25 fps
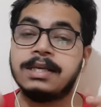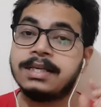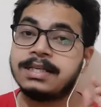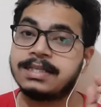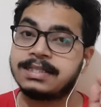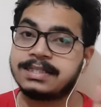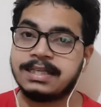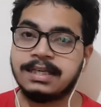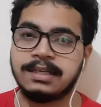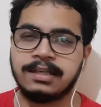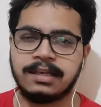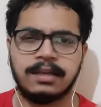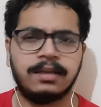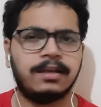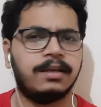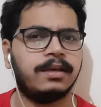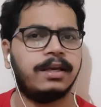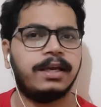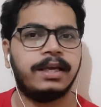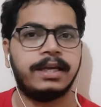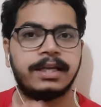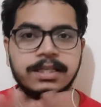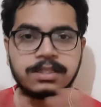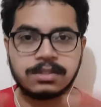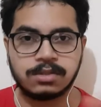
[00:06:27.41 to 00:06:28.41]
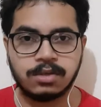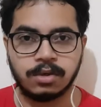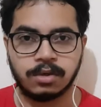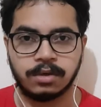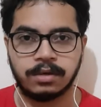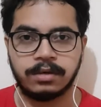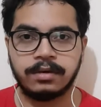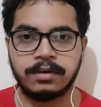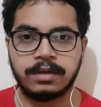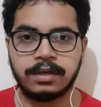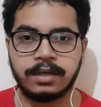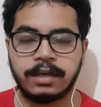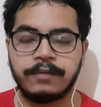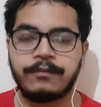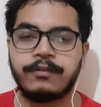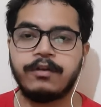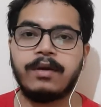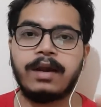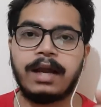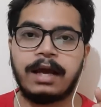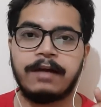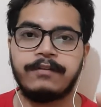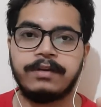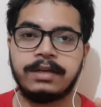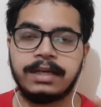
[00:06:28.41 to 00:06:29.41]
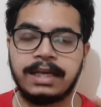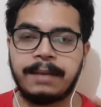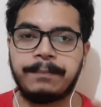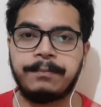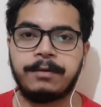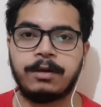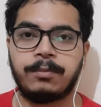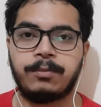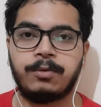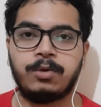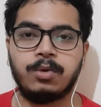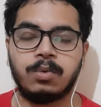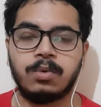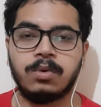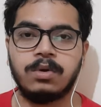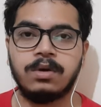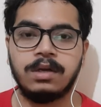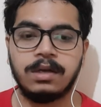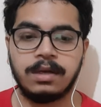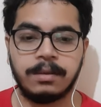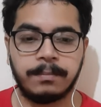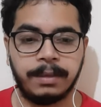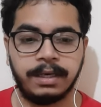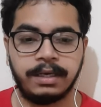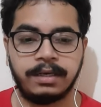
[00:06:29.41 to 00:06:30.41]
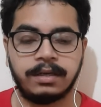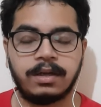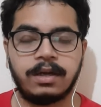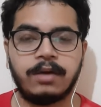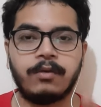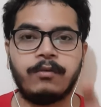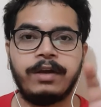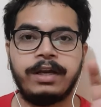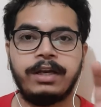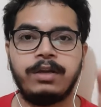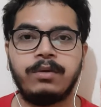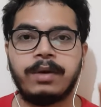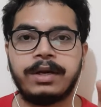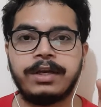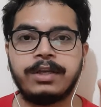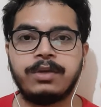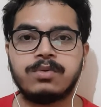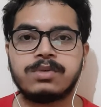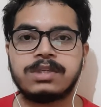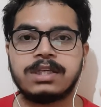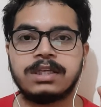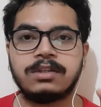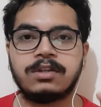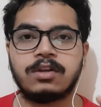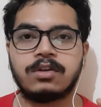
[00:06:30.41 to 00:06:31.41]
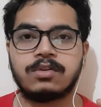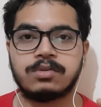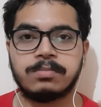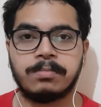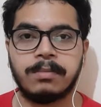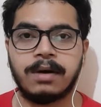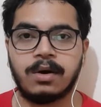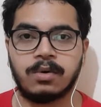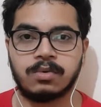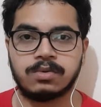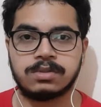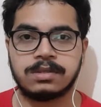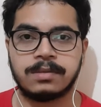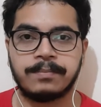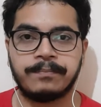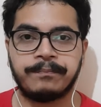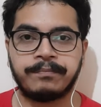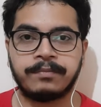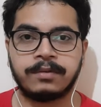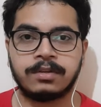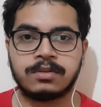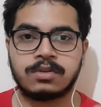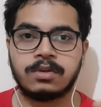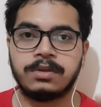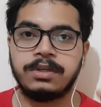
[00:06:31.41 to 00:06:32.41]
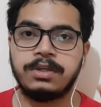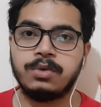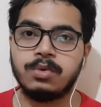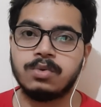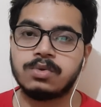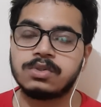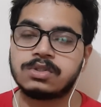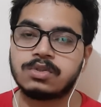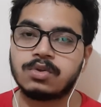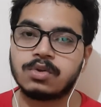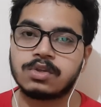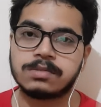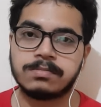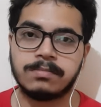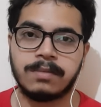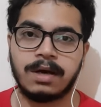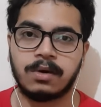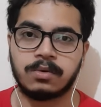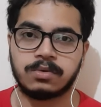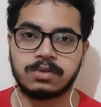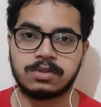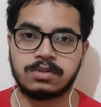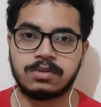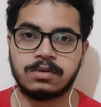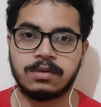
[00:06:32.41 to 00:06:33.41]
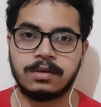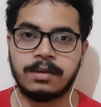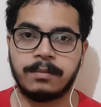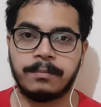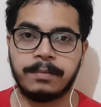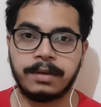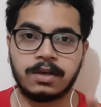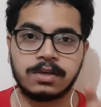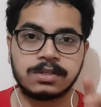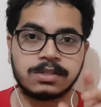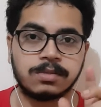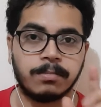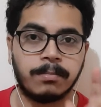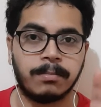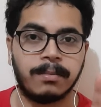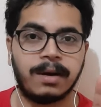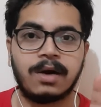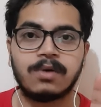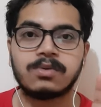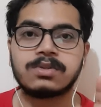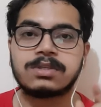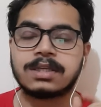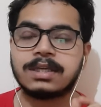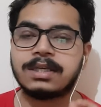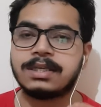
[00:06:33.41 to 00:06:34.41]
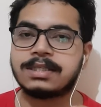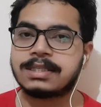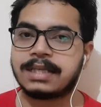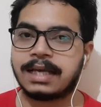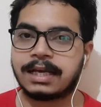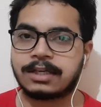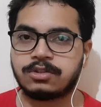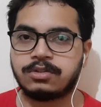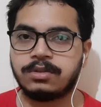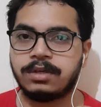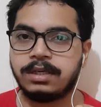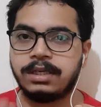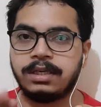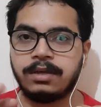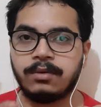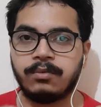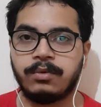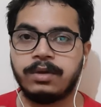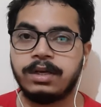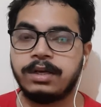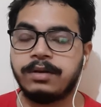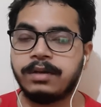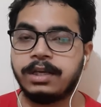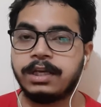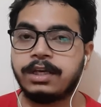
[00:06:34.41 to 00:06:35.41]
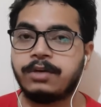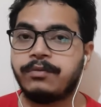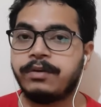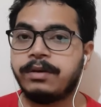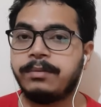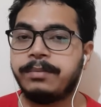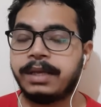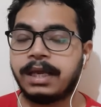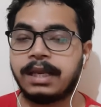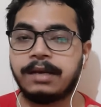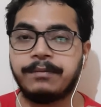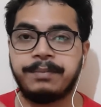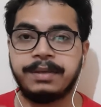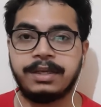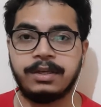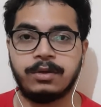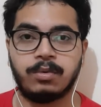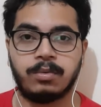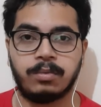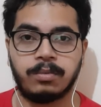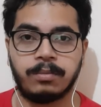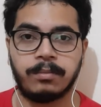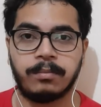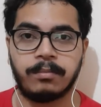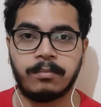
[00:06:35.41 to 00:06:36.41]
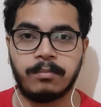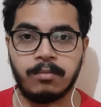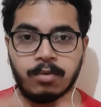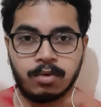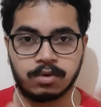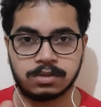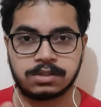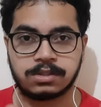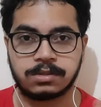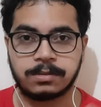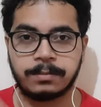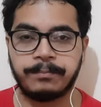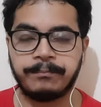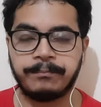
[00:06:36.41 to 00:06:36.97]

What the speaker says: Still, it is good if you are having laptop too, but when you are using those mouse, so use those mouse, because mouse is actually will be helping you most.